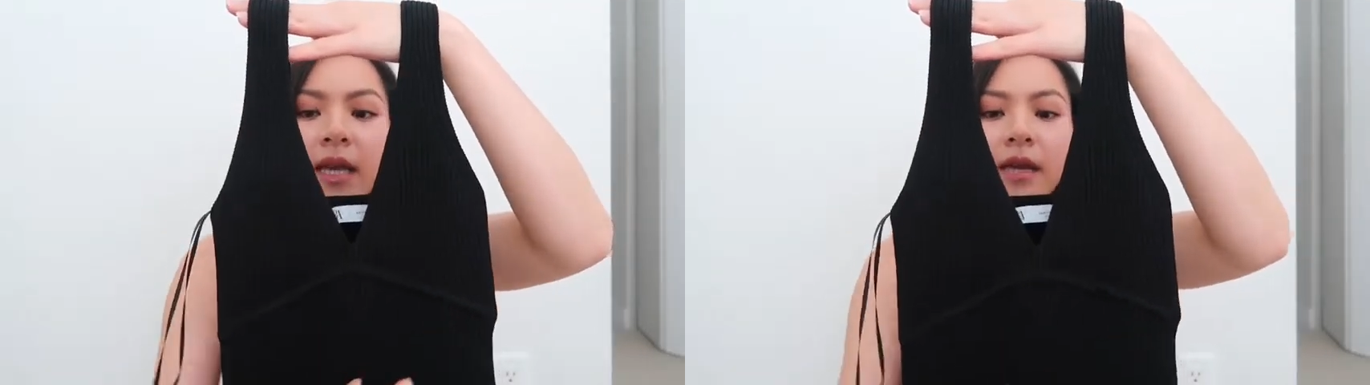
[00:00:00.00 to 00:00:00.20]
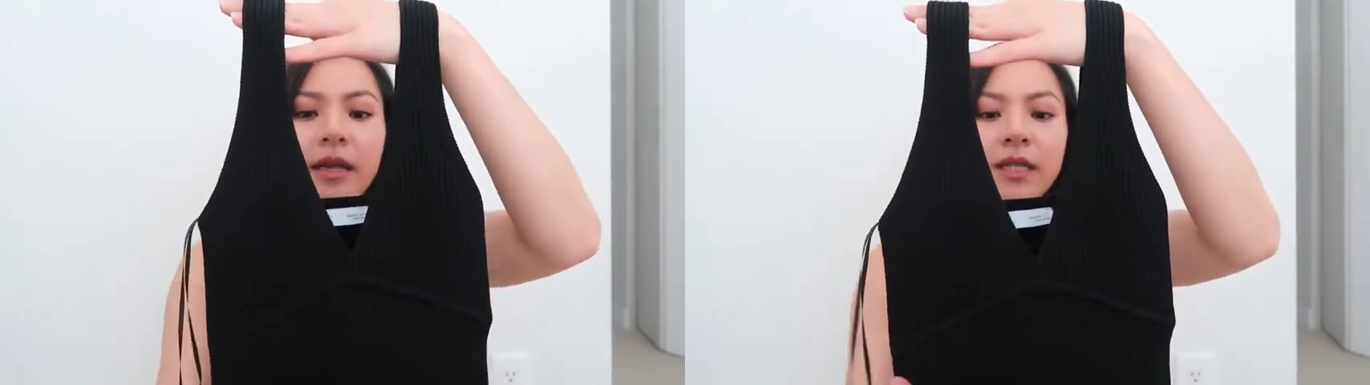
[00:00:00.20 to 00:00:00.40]

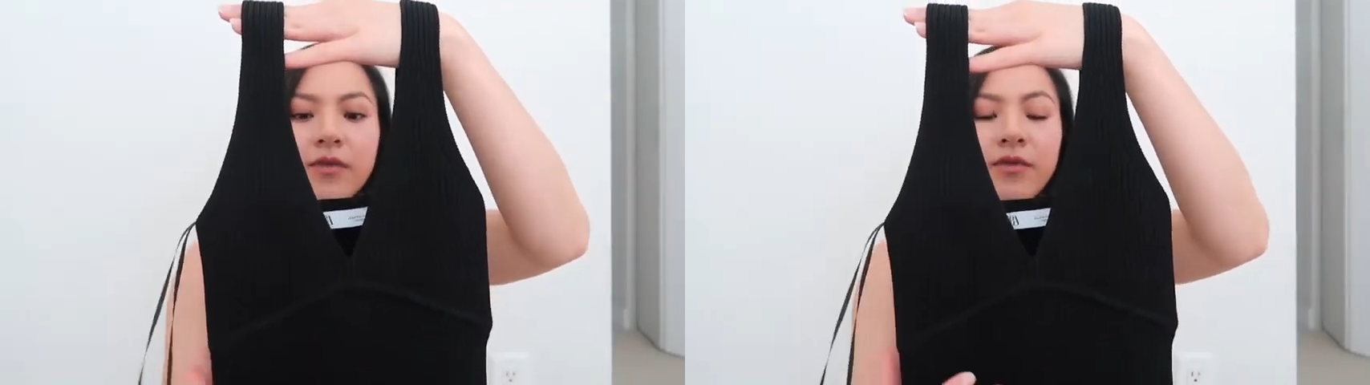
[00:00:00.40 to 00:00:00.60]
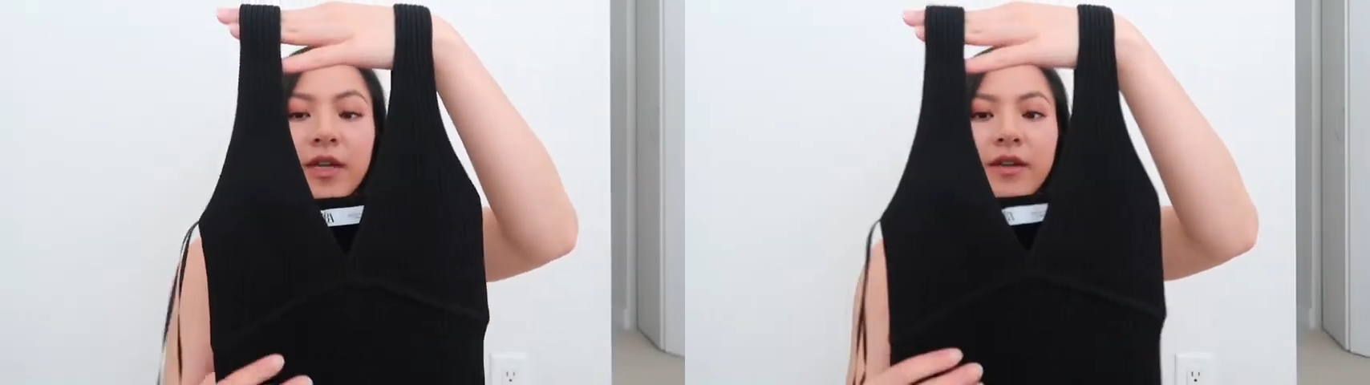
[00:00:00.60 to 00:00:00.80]
It's
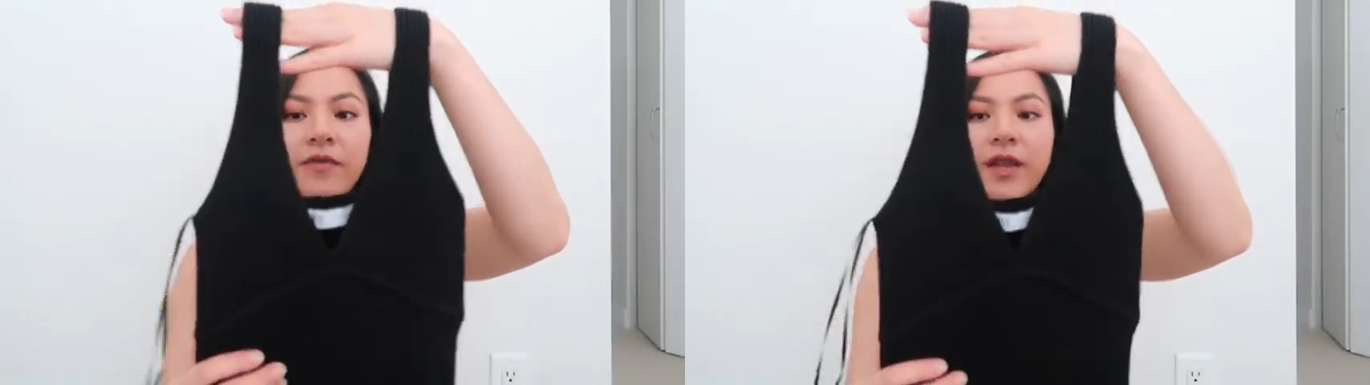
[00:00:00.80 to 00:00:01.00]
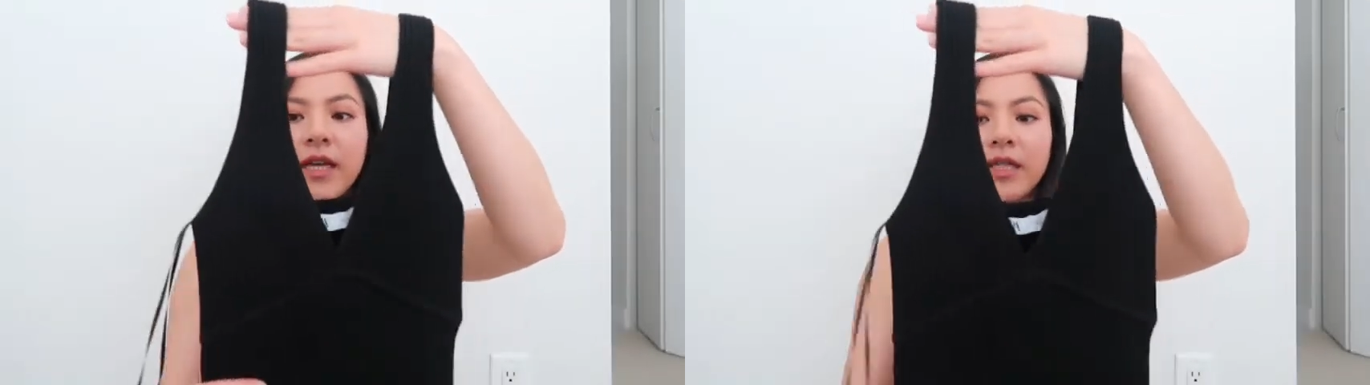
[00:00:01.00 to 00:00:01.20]
very
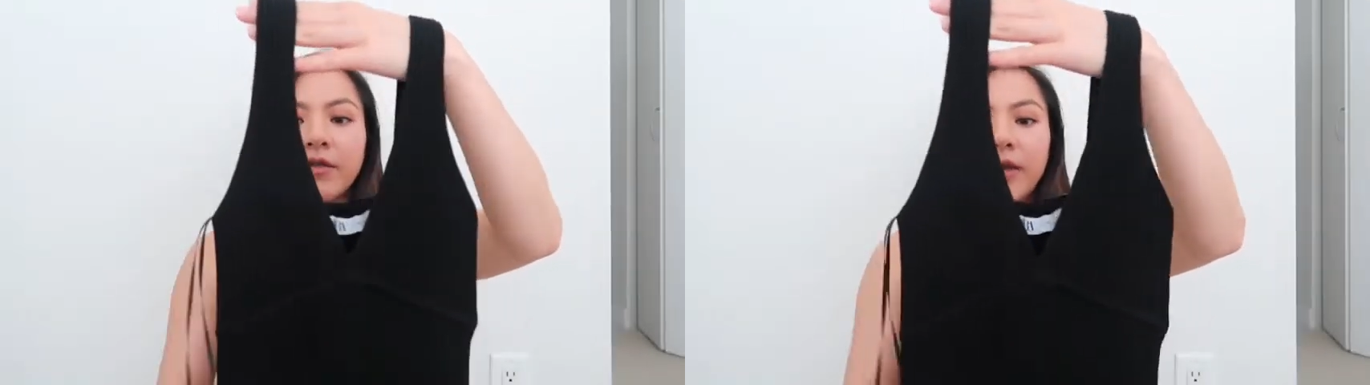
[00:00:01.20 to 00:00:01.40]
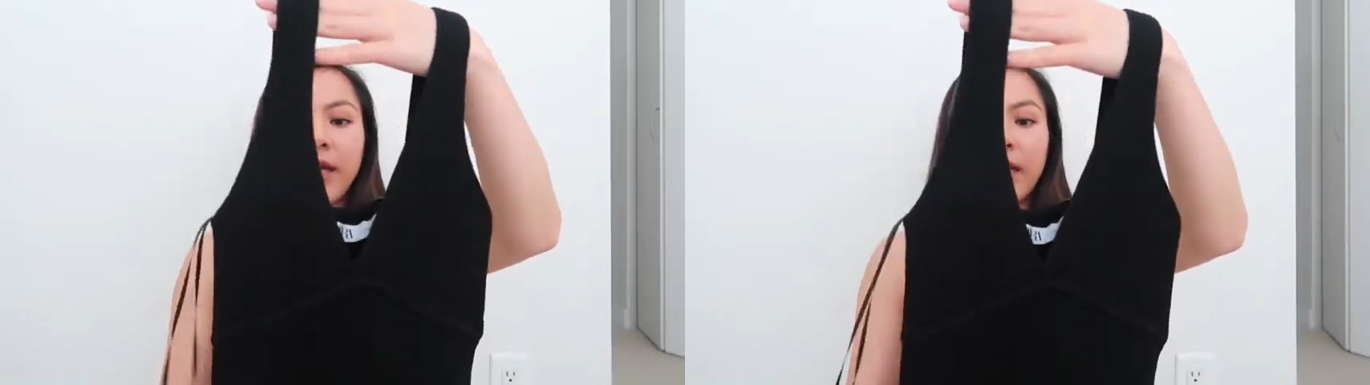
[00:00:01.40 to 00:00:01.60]

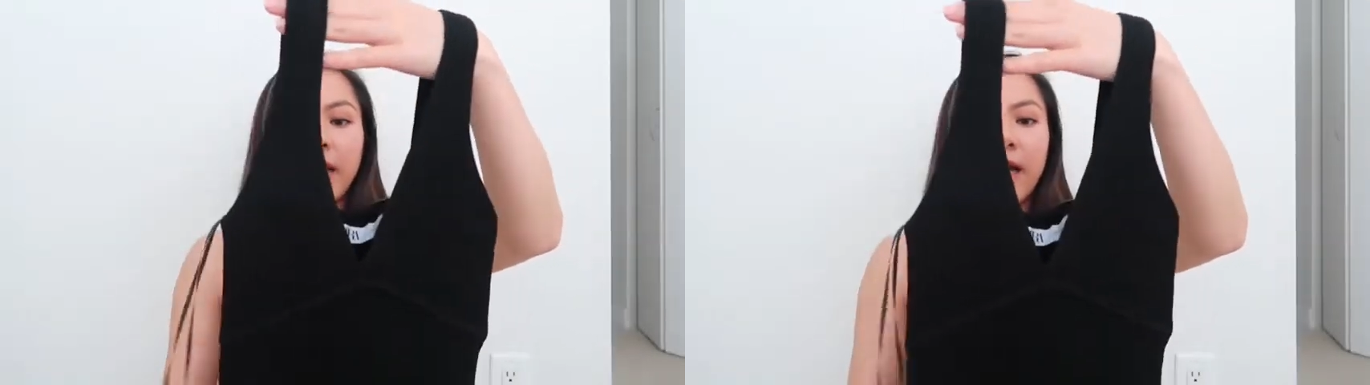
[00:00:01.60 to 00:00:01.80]
flattering